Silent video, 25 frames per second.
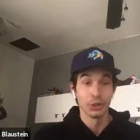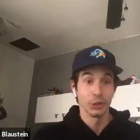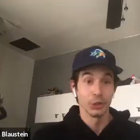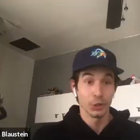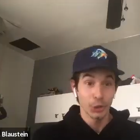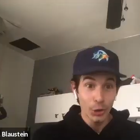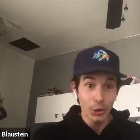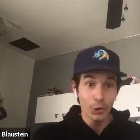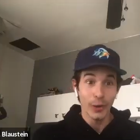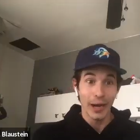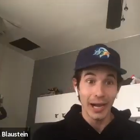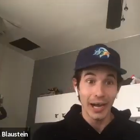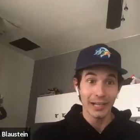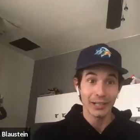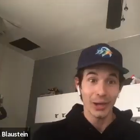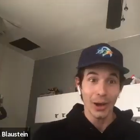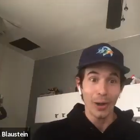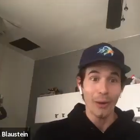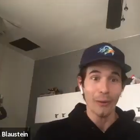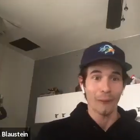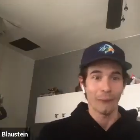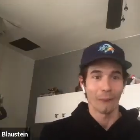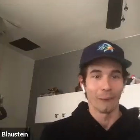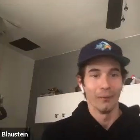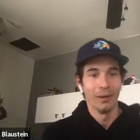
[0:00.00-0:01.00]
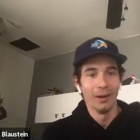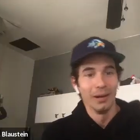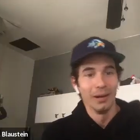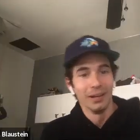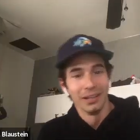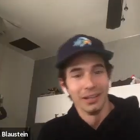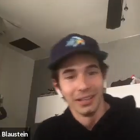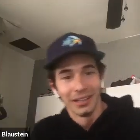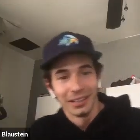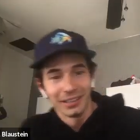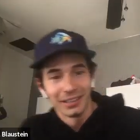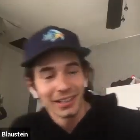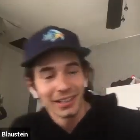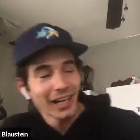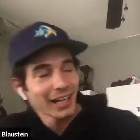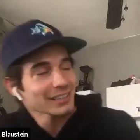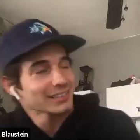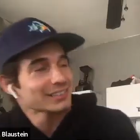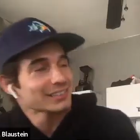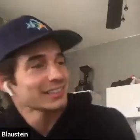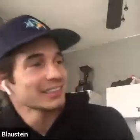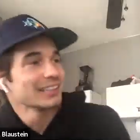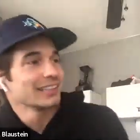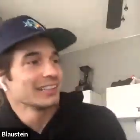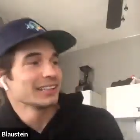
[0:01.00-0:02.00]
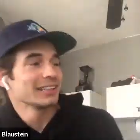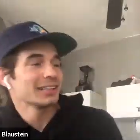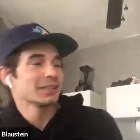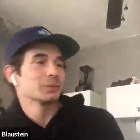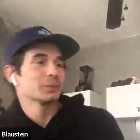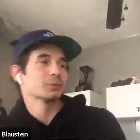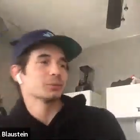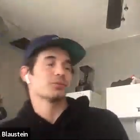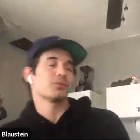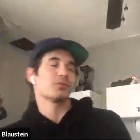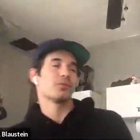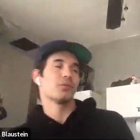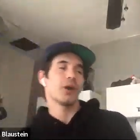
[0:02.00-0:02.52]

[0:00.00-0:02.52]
you, I know. Not to him.